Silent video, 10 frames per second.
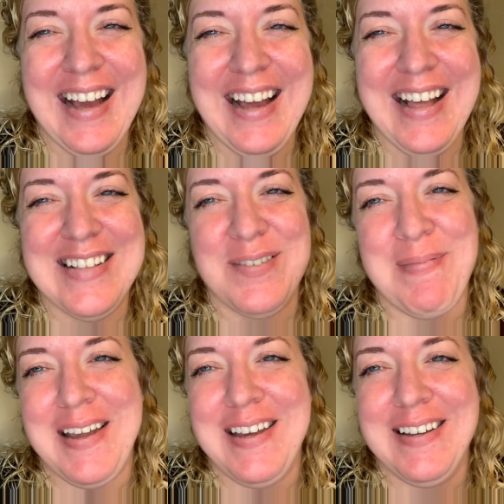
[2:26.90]
That's my
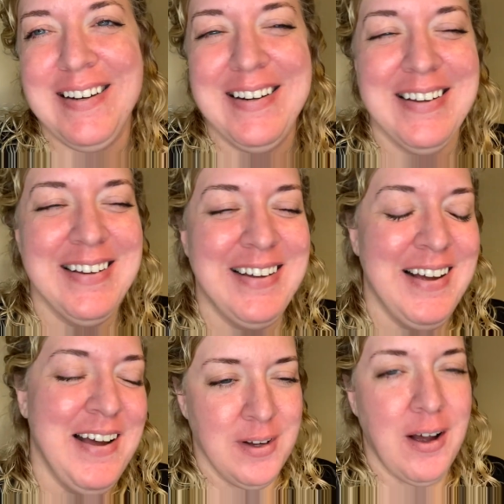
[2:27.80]
kid.
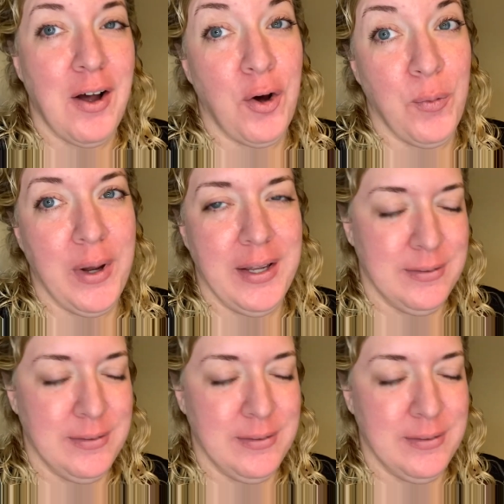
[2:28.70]
I'll wait.